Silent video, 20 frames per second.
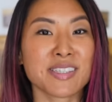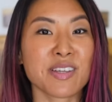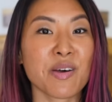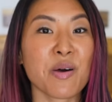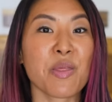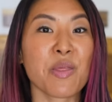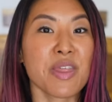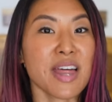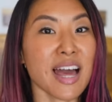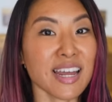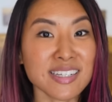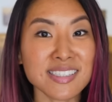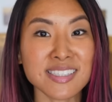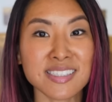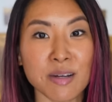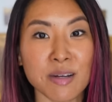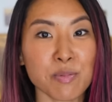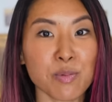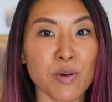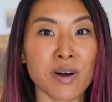so that is
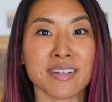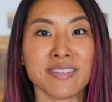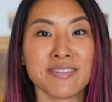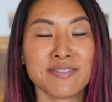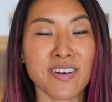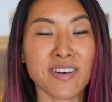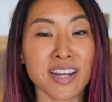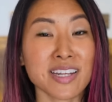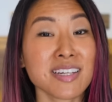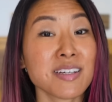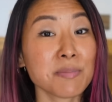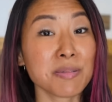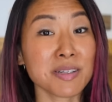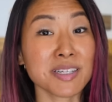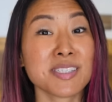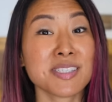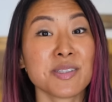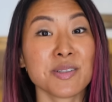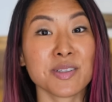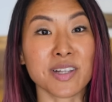step one, finding a
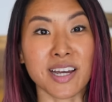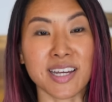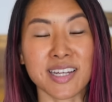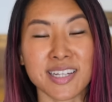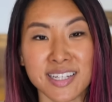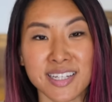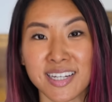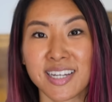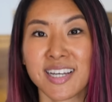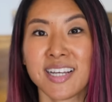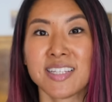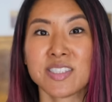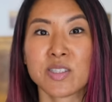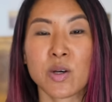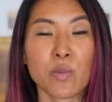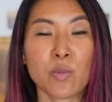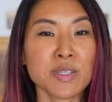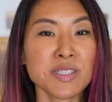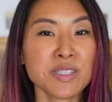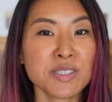place you like. So
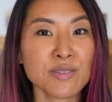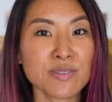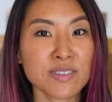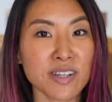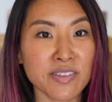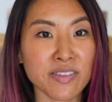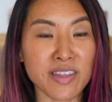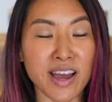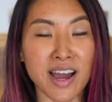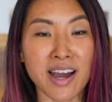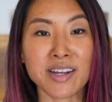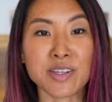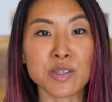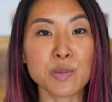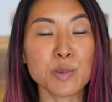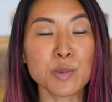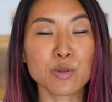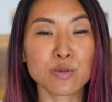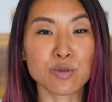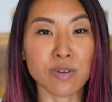once you've done that, you
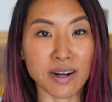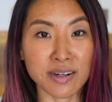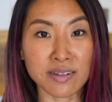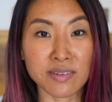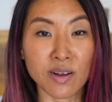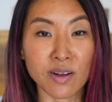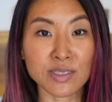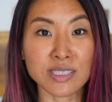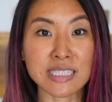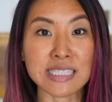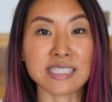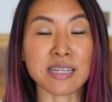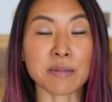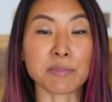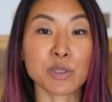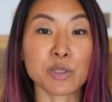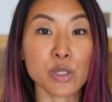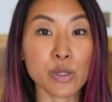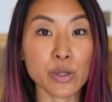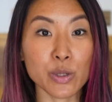move right along to
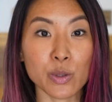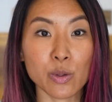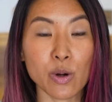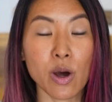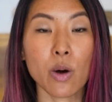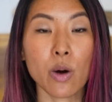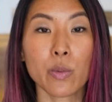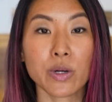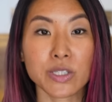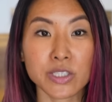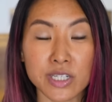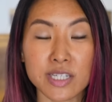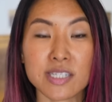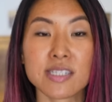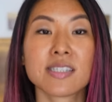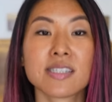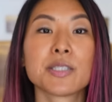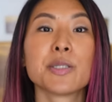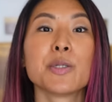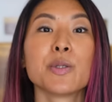step two, which
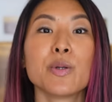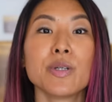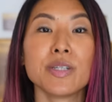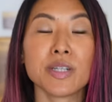is to